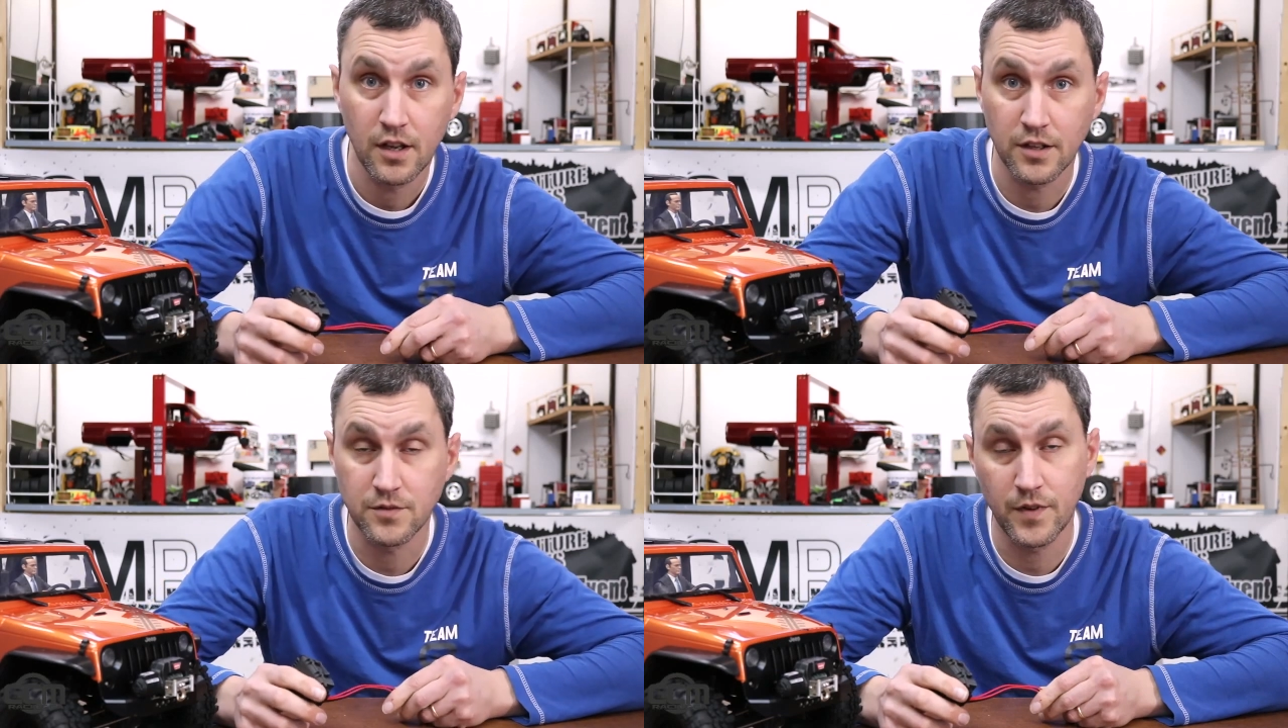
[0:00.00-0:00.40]

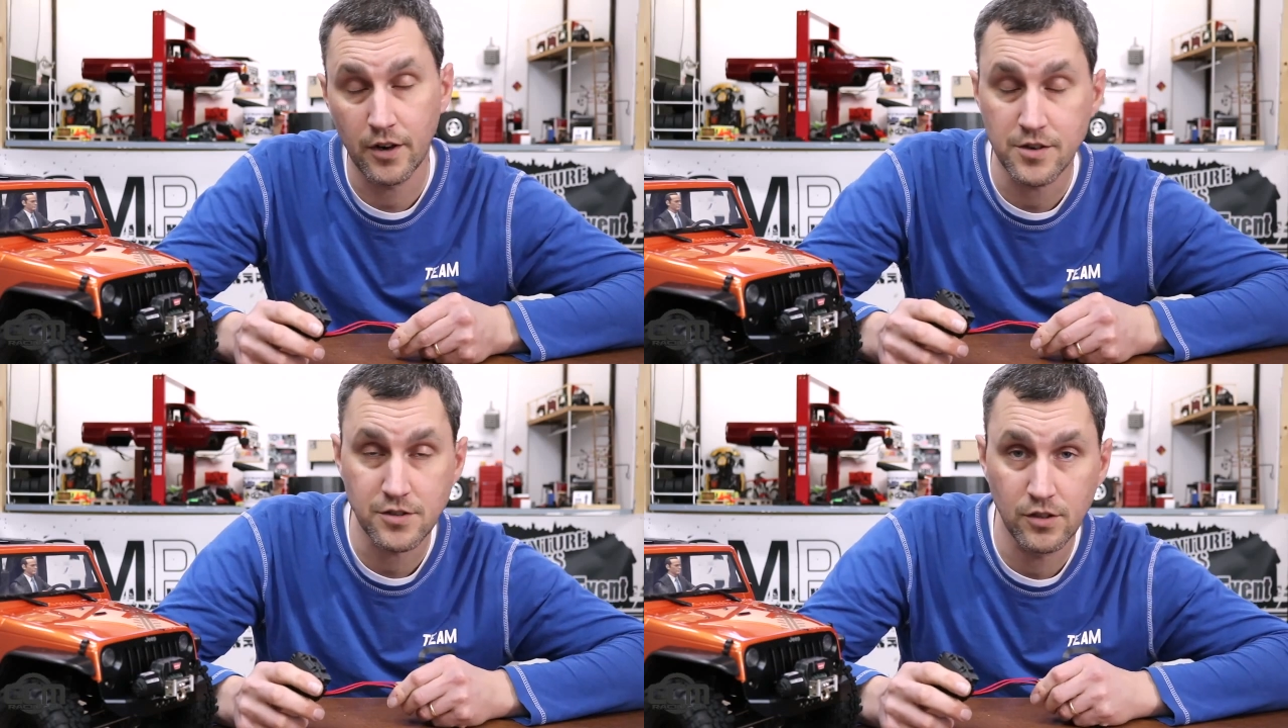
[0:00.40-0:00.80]
It's
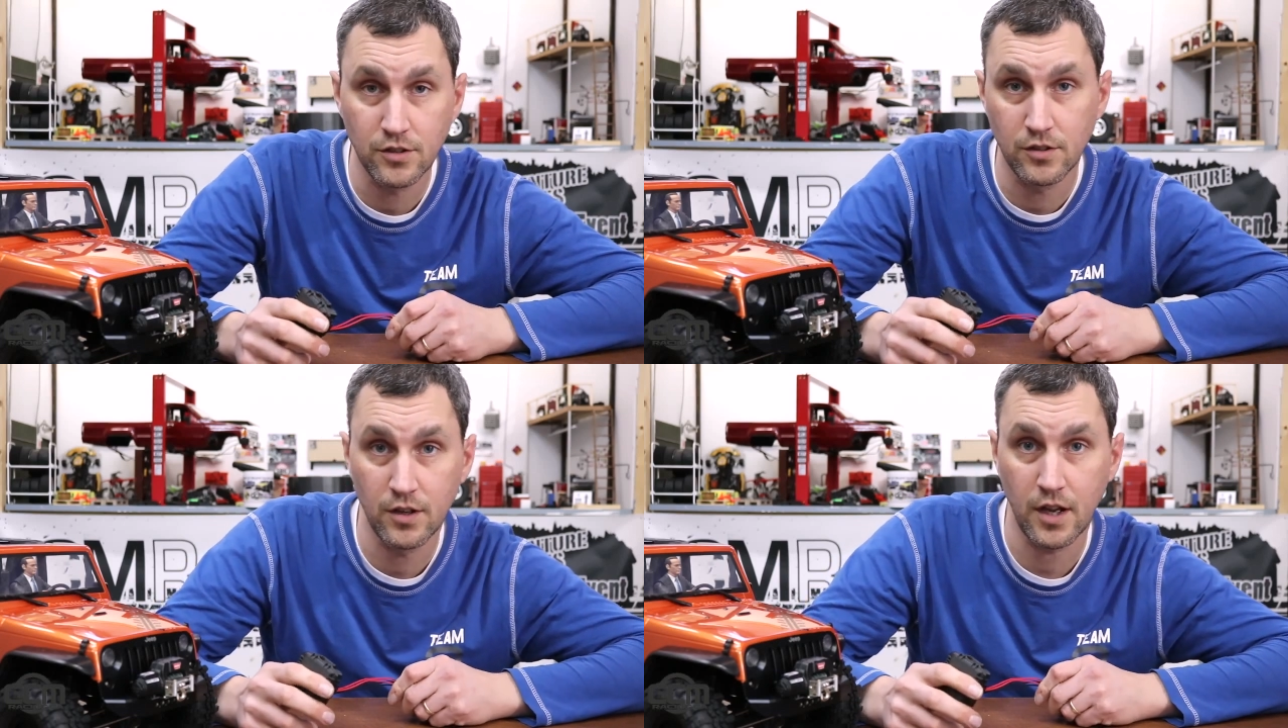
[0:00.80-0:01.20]
very
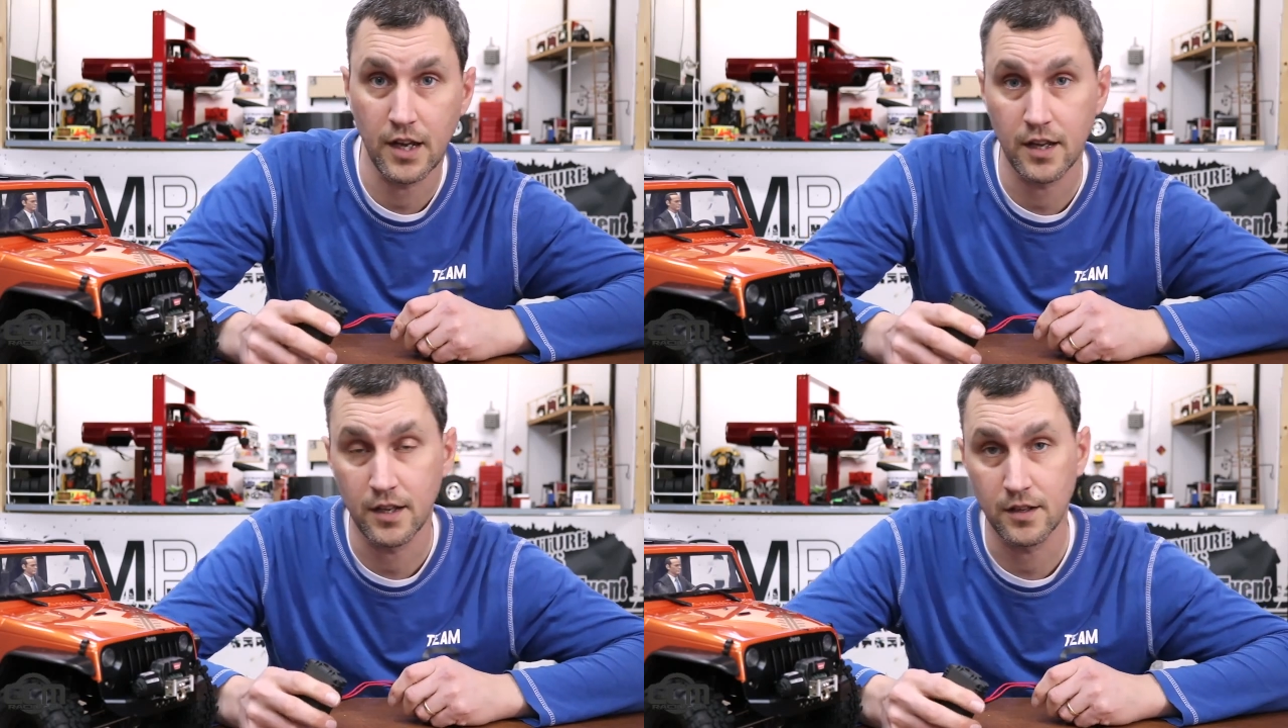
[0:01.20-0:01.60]
soon,
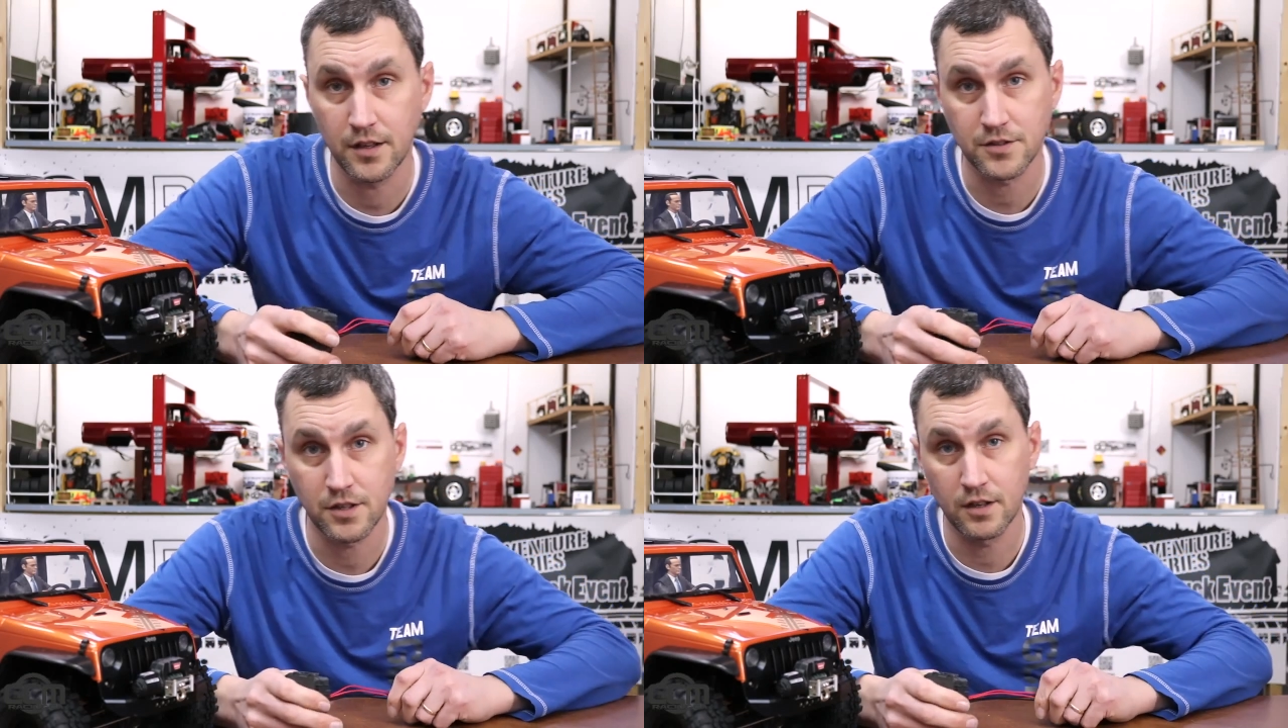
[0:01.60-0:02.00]
and
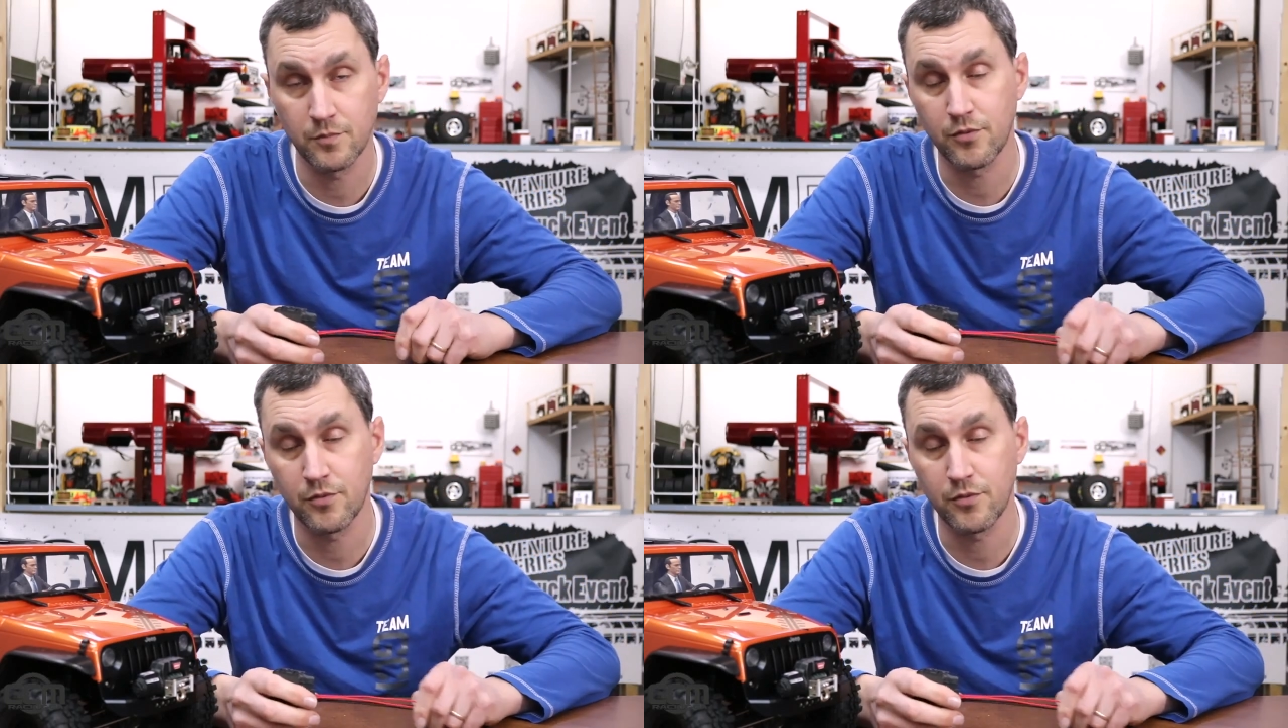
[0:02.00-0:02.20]
instead of